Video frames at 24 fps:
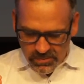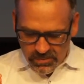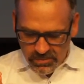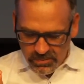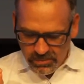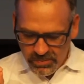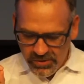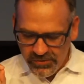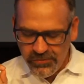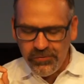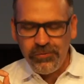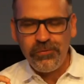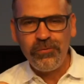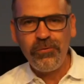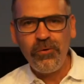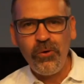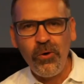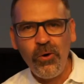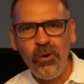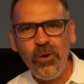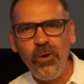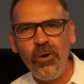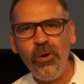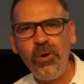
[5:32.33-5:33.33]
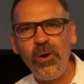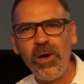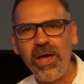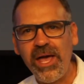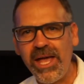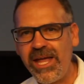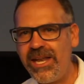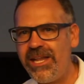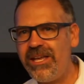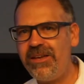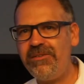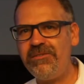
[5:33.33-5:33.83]
before
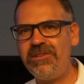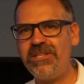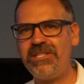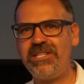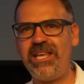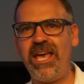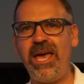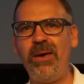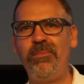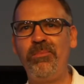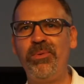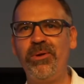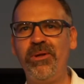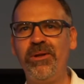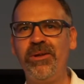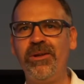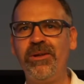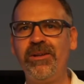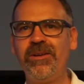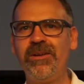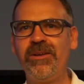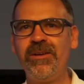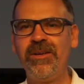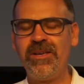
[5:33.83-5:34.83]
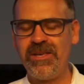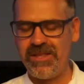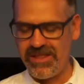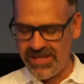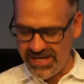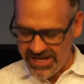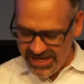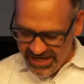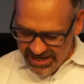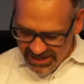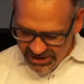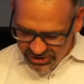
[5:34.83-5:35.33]
any of this happened,
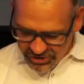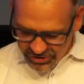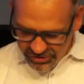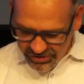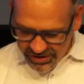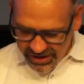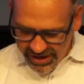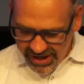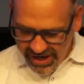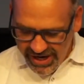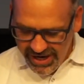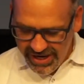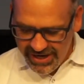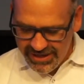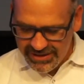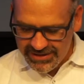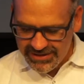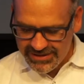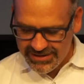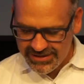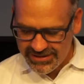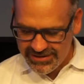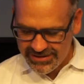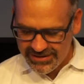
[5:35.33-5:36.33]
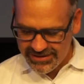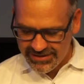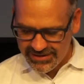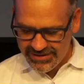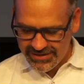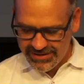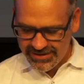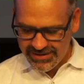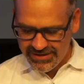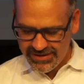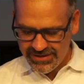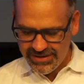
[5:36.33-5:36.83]
the Israelites
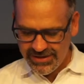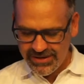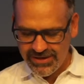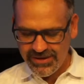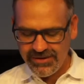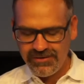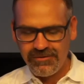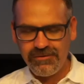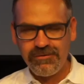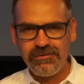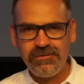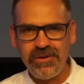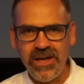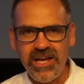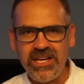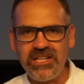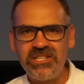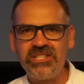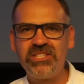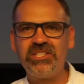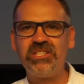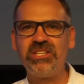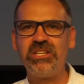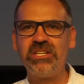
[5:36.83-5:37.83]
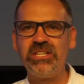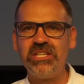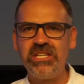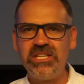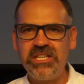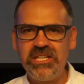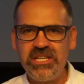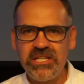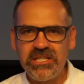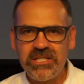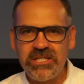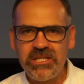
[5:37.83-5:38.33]
faced
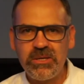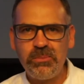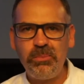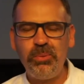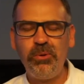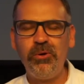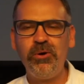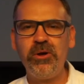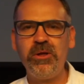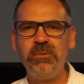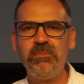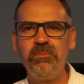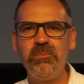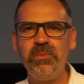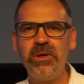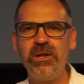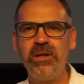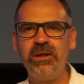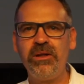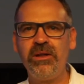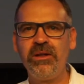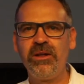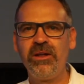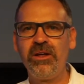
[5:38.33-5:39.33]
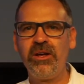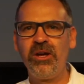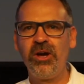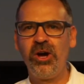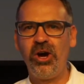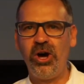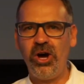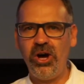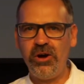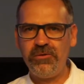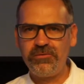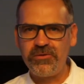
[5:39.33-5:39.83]
disappointment
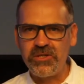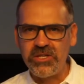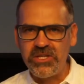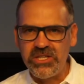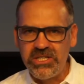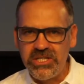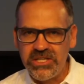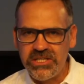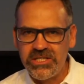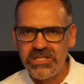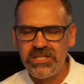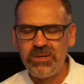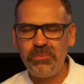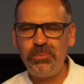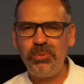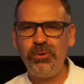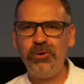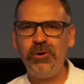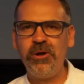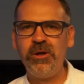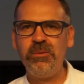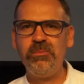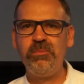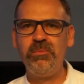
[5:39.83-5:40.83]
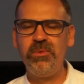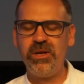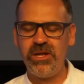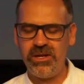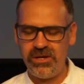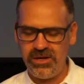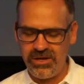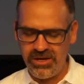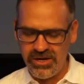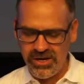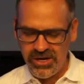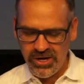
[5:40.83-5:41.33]
after
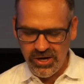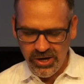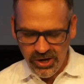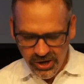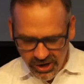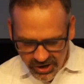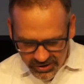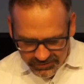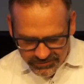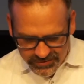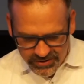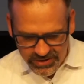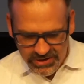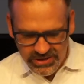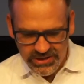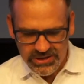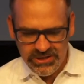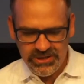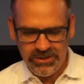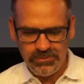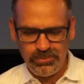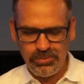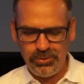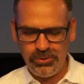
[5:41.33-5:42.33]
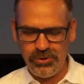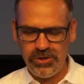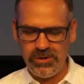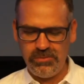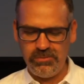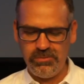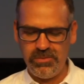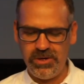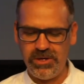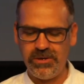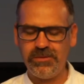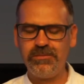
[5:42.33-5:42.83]
disappointment after
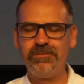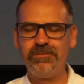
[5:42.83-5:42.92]
disappointment.